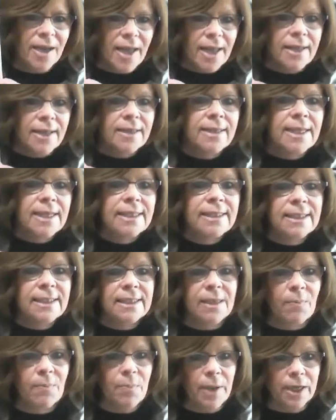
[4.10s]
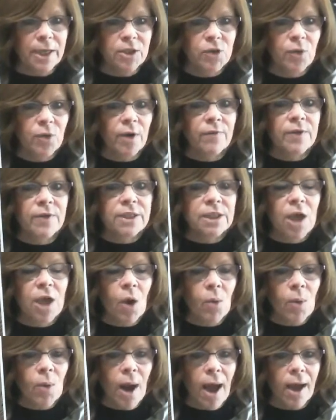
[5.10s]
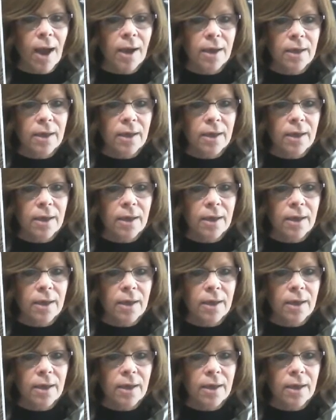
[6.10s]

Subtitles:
This is a picture of a Torah.